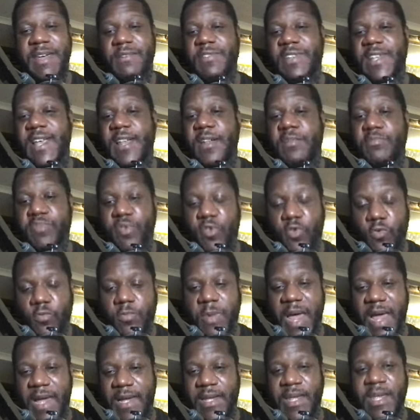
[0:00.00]
it's had a
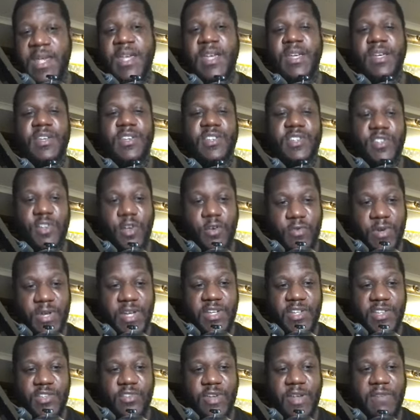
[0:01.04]
pullback. It's showing
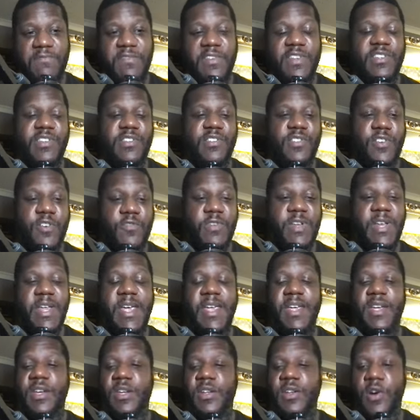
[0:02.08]
its strength. It's showing that
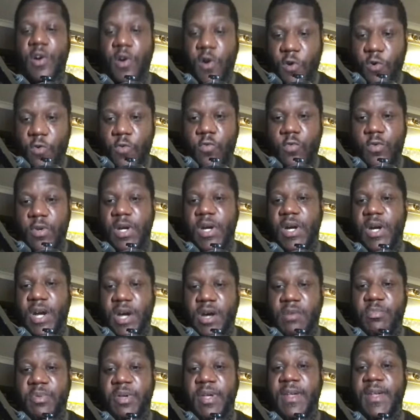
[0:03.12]
it can hold
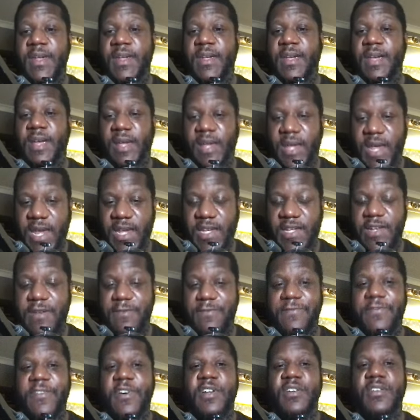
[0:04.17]
up against the
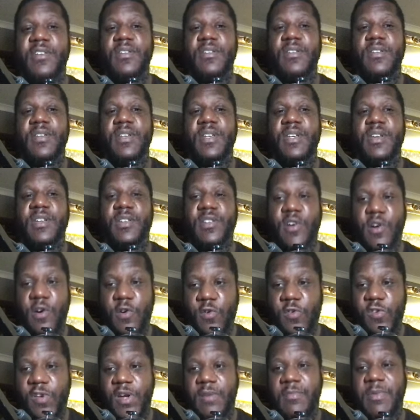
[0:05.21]
FUD. It can
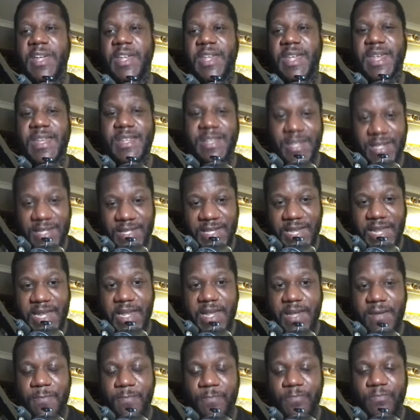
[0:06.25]
hold up against the
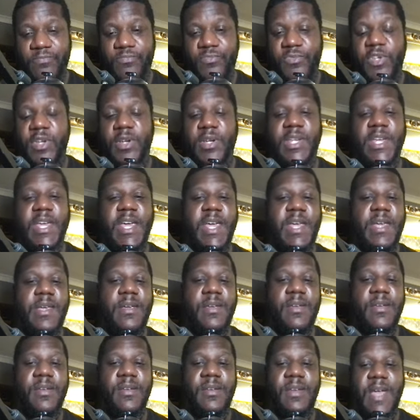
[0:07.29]
selling, okay,
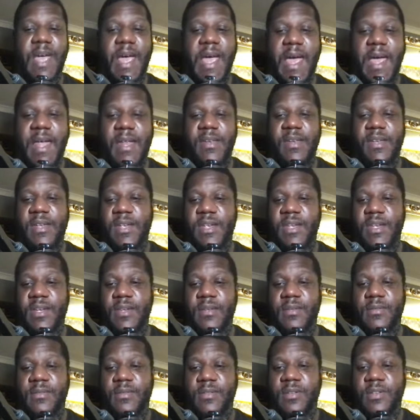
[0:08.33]
and it
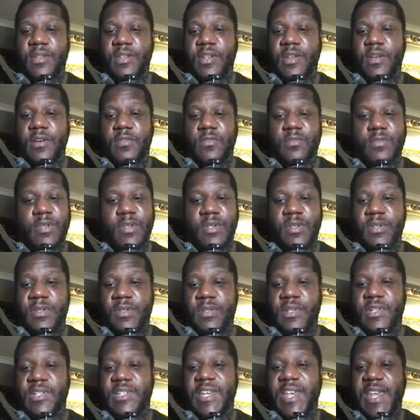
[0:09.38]
can, you know,
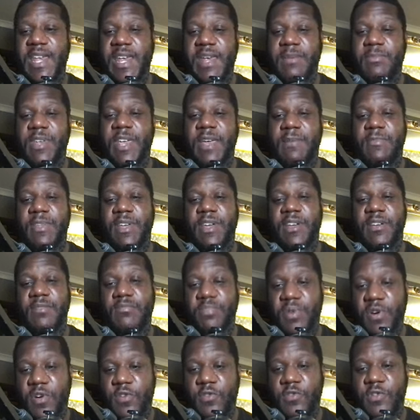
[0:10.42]
the team kept their
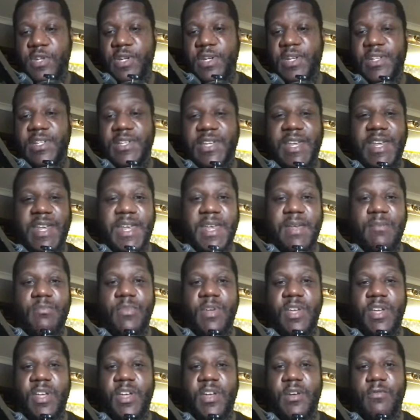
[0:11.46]
composure. The team
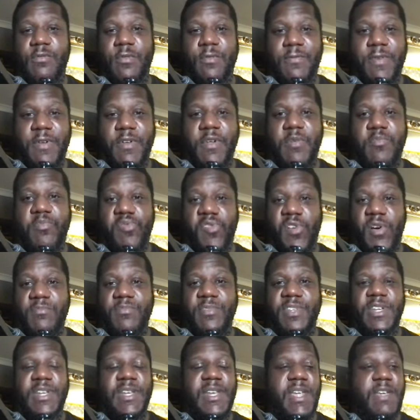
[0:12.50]
were very
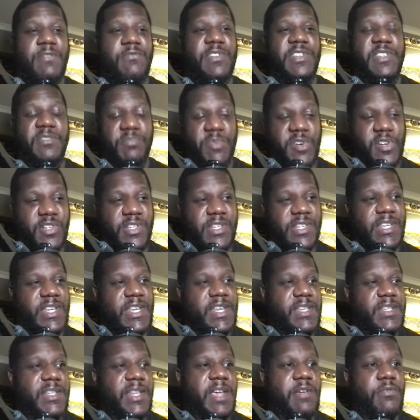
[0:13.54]
prompt in their
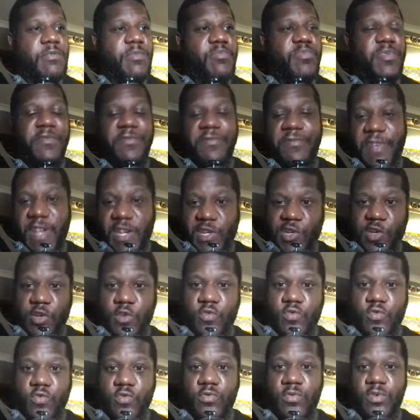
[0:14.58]
responses. They were
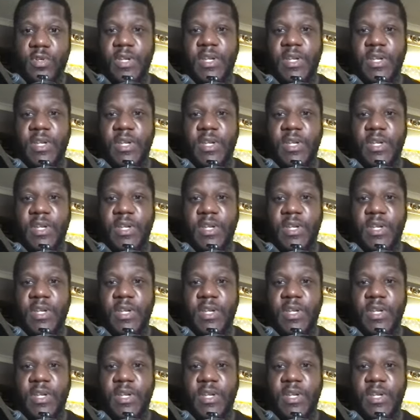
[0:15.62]
professional,